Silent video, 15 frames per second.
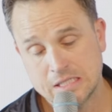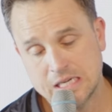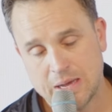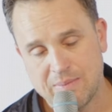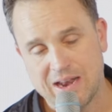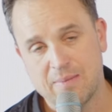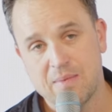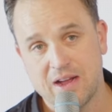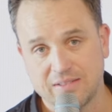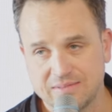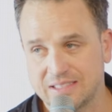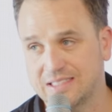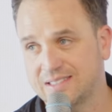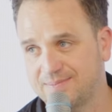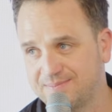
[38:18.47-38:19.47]
I mean, I'm not,
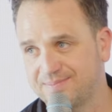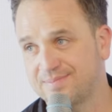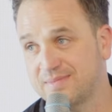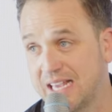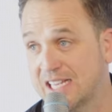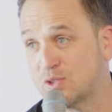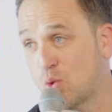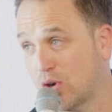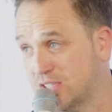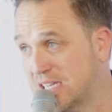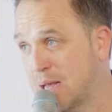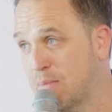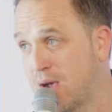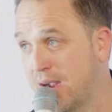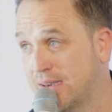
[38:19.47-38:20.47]
his words,
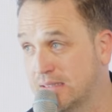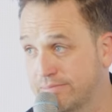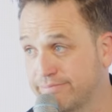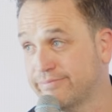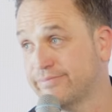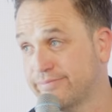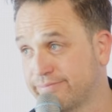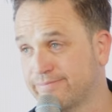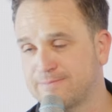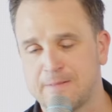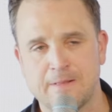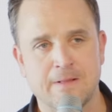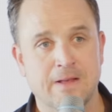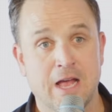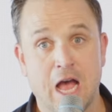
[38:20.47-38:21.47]
not
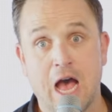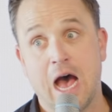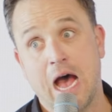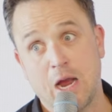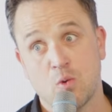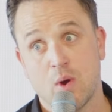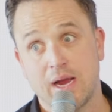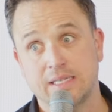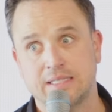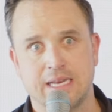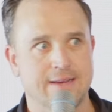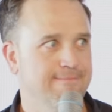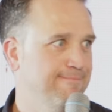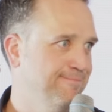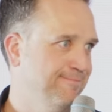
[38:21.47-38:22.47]
mine. I raised him,